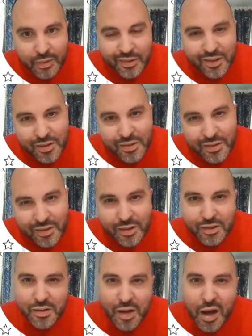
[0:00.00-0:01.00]

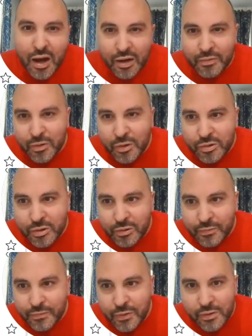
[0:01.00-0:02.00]
This is kind of close to a
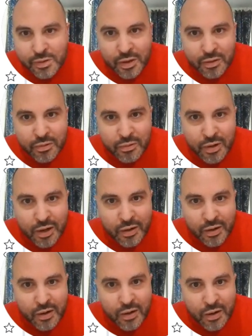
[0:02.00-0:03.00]
false signal right
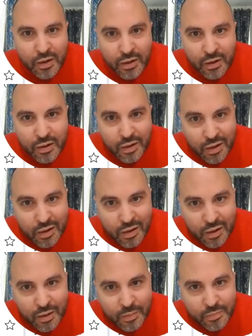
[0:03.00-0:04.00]
here.
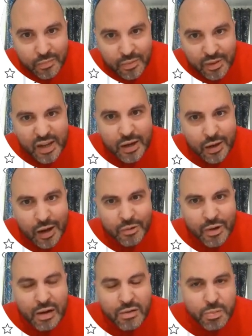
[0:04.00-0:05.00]
I
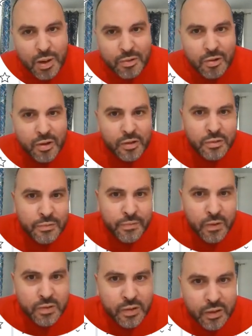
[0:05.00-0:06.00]
would probably call this a
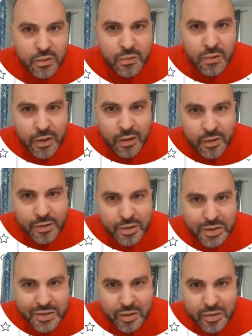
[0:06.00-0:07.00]
false signal right here,
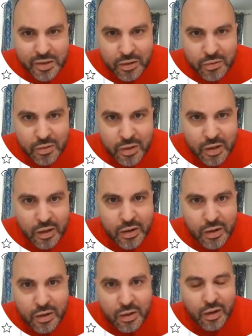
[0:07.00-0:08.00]
this sell signal here.
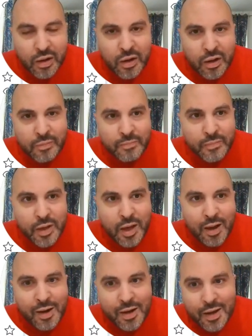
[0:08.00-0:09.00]
And
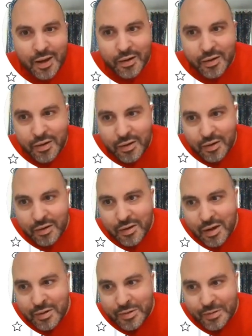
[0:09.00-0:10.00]
again,
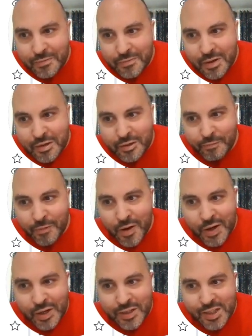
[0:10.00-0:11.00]
it's
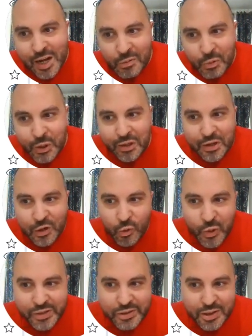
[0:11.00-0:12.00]
funny. It's not really
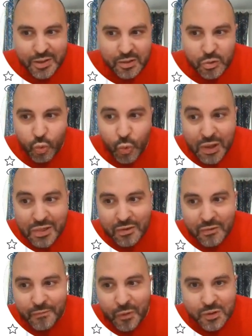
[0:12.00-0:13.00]
coincidence when the
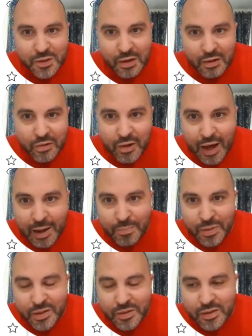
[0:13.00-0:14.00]
false signal
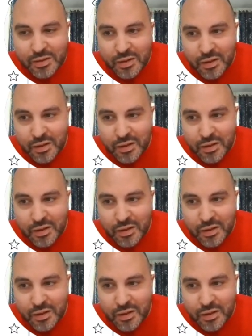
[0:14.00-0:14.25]
happens.